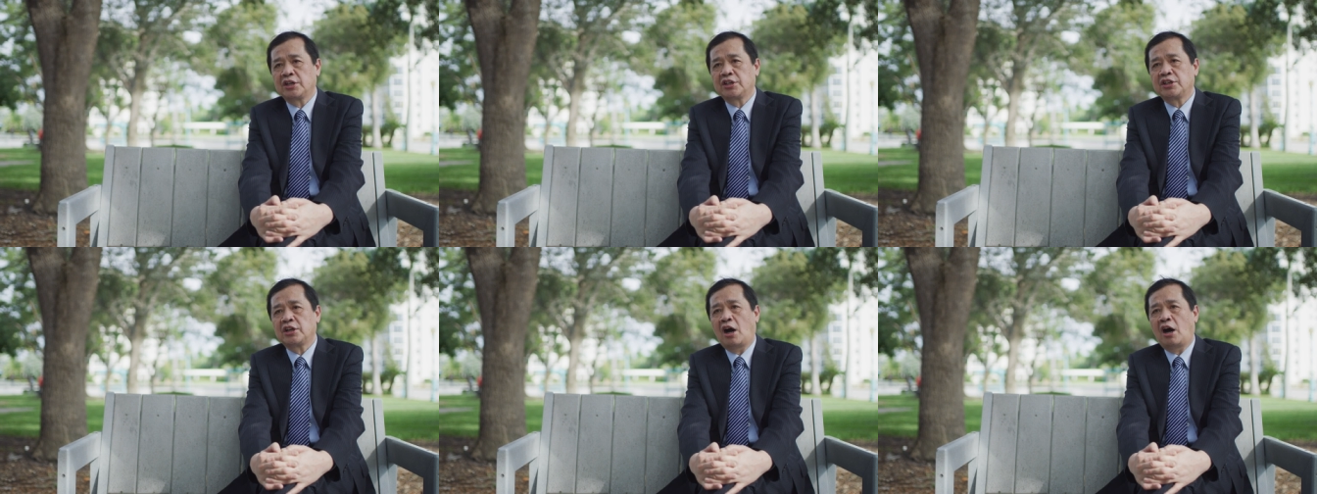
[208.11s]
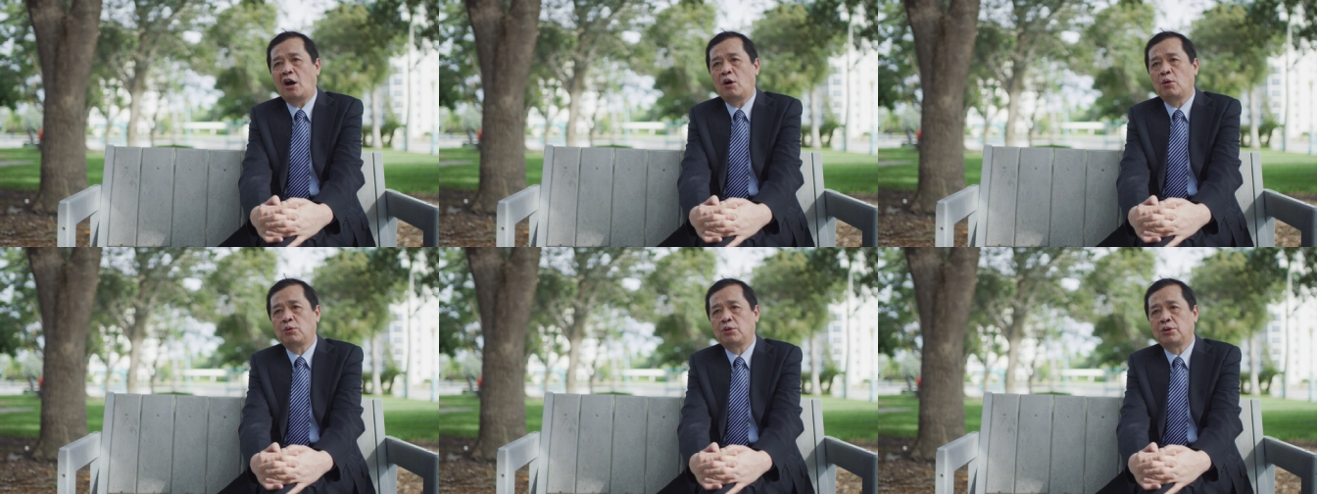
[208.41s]
in
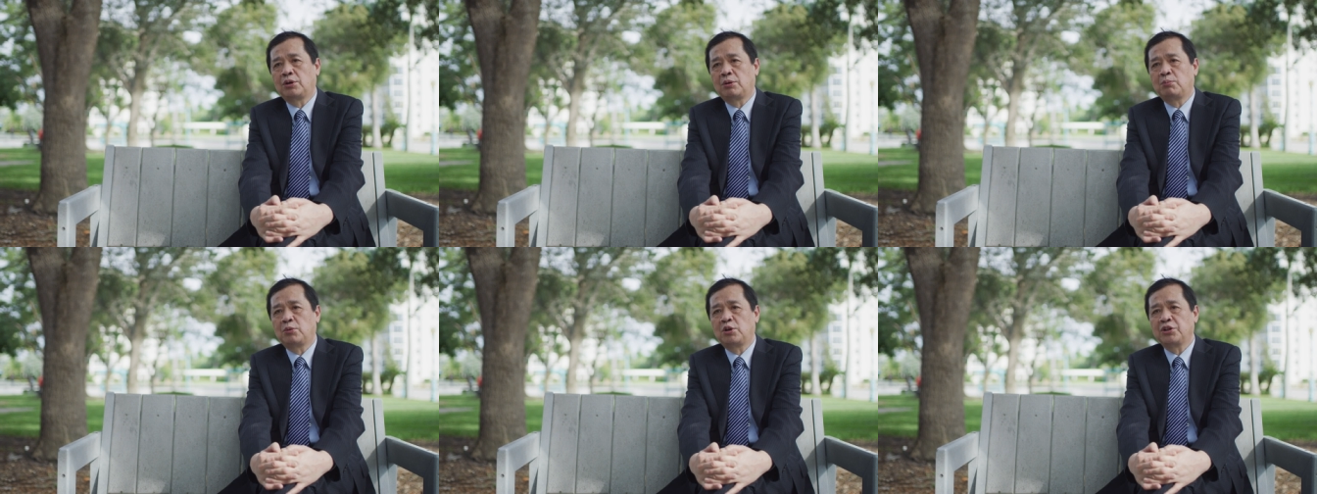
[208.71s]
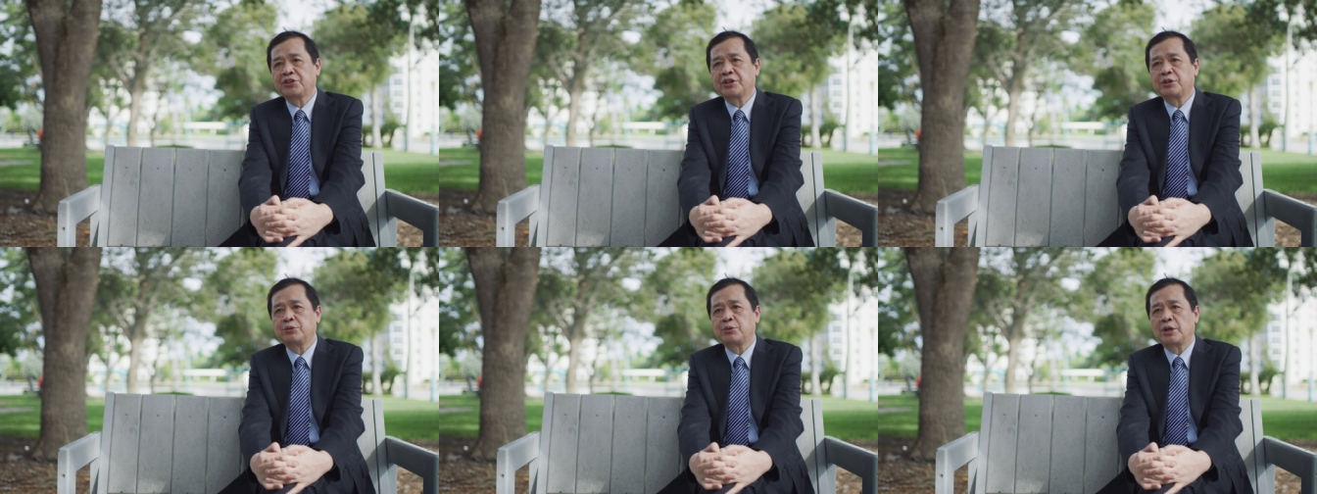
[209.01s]
our
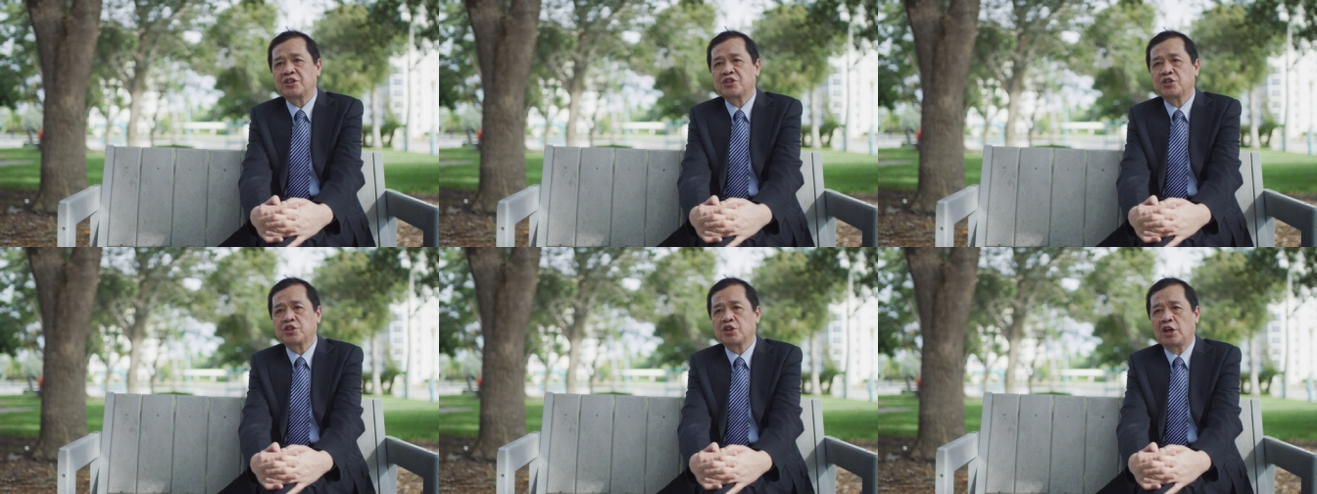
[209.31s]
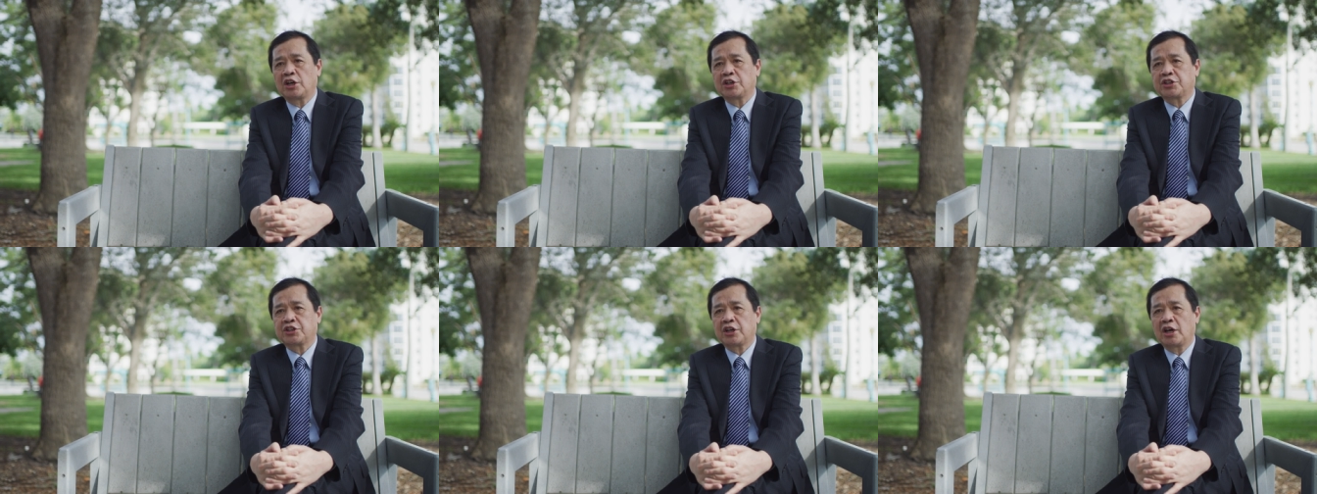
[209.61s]
modern
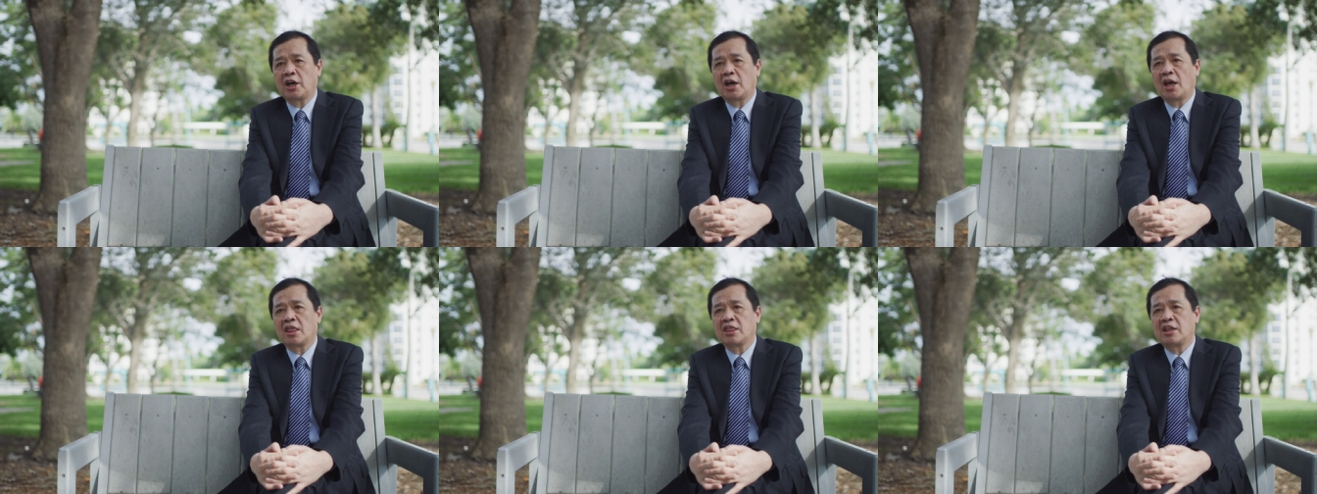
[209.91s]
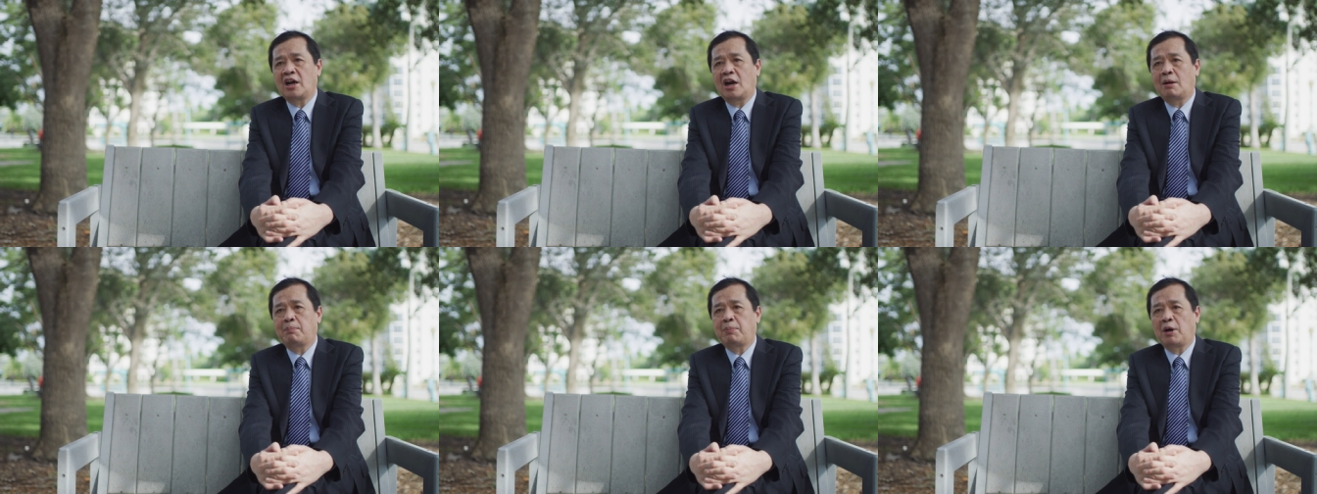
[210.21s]
research,
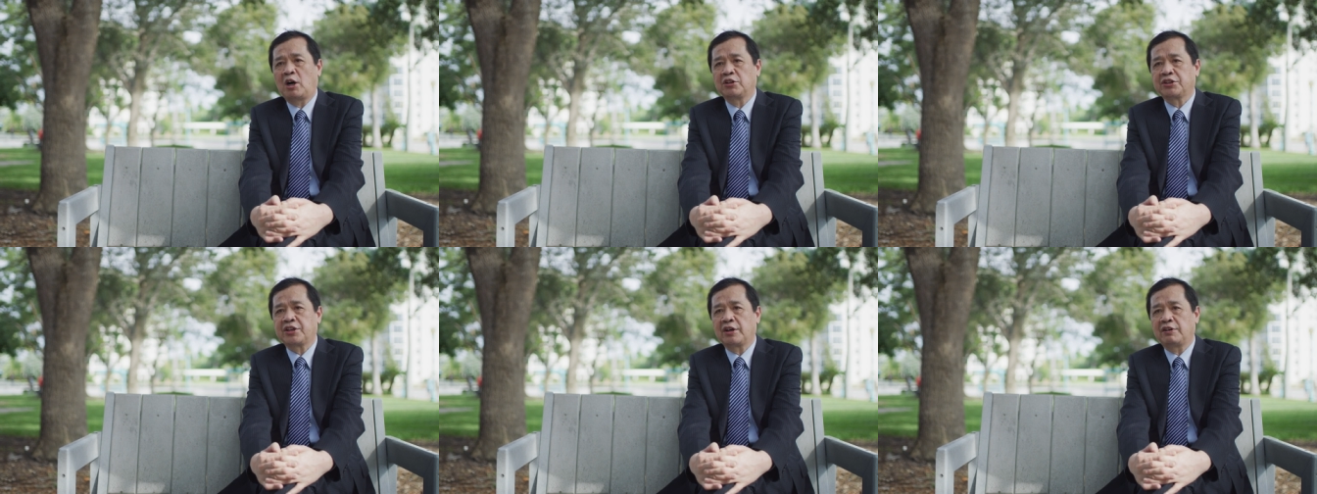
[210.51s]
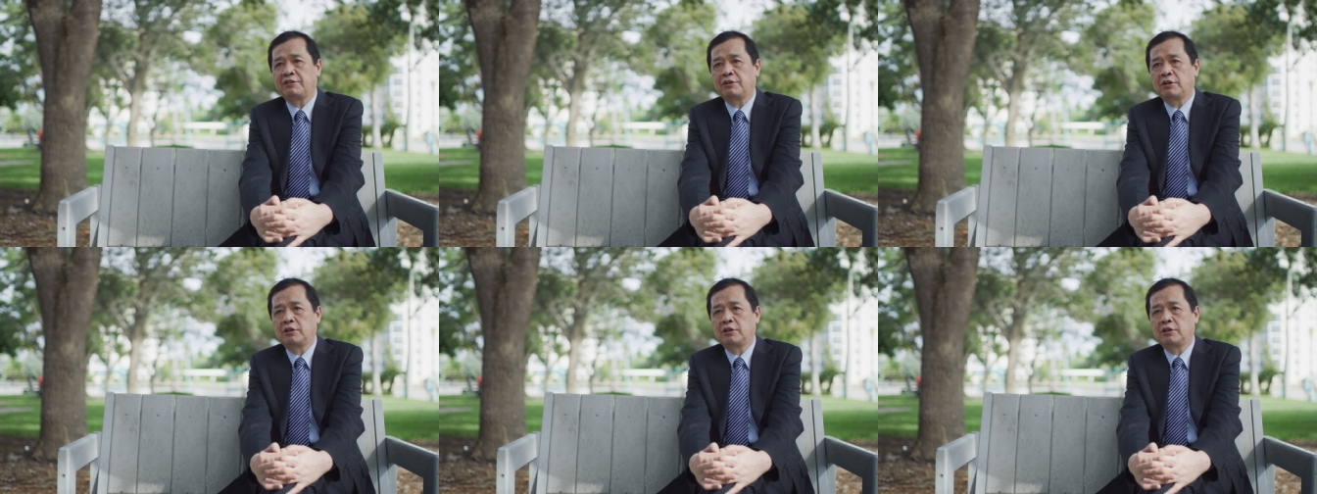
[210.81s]
there are about